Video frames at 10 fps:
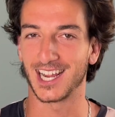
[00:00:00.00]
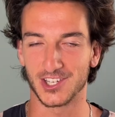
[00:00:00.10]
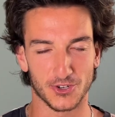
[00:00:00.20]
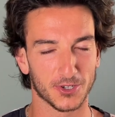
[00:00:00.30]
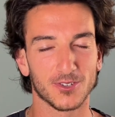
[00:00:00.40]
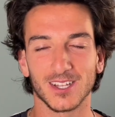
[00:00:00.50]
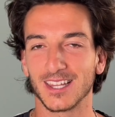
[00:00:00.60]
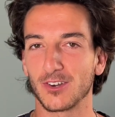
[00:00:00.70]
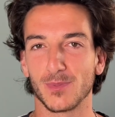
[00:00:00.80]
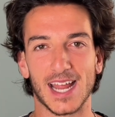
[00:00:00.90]
I journal a
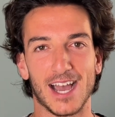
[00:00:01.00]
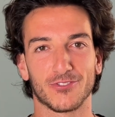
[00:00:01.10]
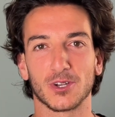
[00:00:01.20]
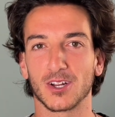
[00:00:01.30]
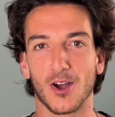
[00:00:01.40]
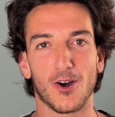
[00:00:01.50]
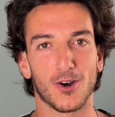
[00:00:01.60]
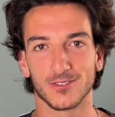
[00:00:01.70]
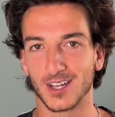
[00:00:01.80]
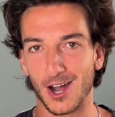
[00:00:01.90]
little bit after the
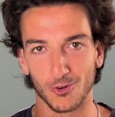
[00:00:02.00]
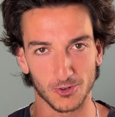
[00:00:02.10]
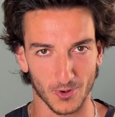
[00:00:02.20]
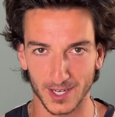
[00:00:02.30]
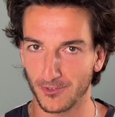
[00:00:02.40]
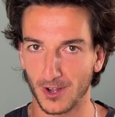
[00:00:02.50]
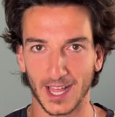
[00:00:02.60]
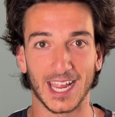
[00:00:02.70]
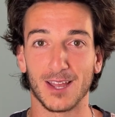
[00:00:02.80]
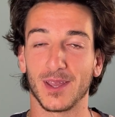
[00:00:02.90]
call, how grateful
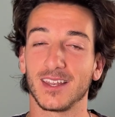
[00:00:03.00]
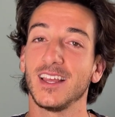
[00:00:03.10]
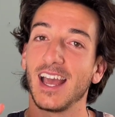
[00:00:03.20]
I am, and